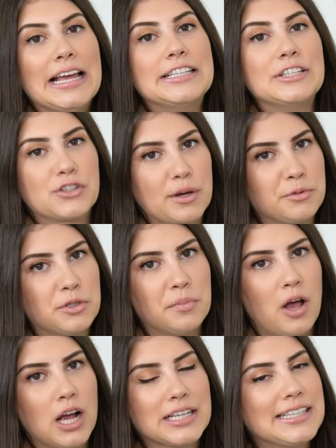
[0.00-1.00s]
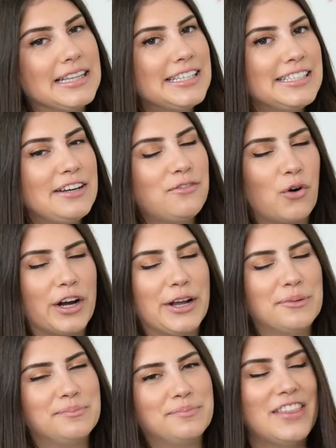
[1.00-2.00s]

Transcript: description box listed for you.